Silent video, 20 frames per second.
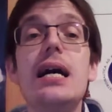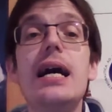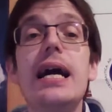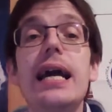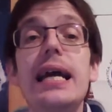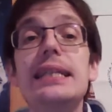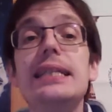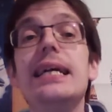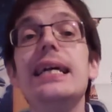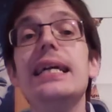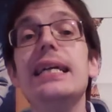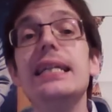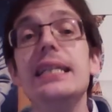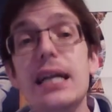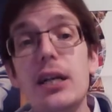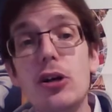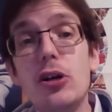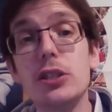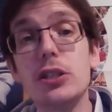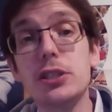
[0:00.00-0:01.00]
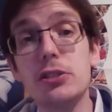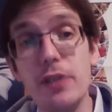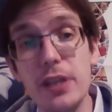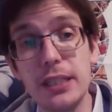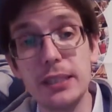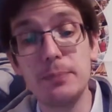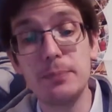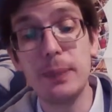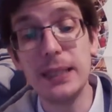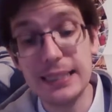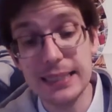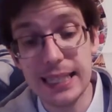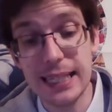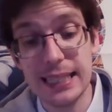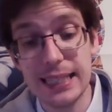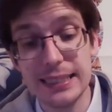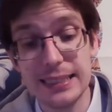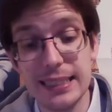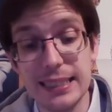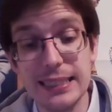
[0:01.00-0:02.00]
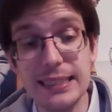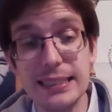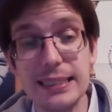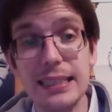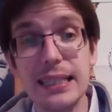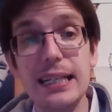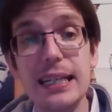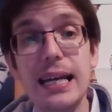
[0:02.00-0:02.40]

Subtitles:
inter alia also with space assets,